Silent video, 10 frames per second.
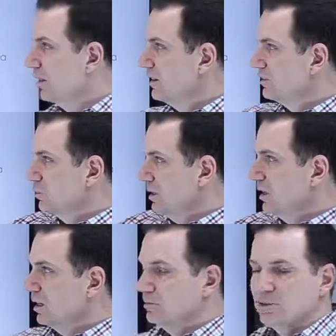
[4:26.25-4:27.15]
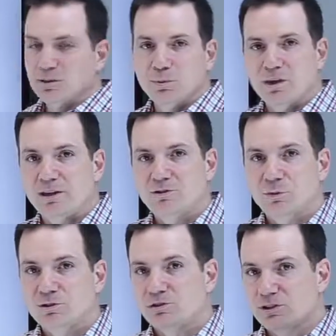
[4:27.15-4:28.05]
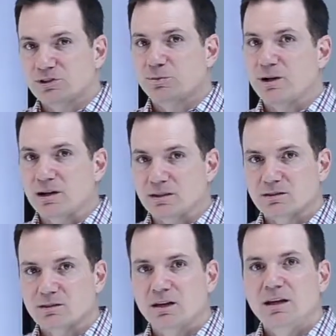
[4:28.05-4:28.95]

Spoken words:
This really comes into play for insurance products.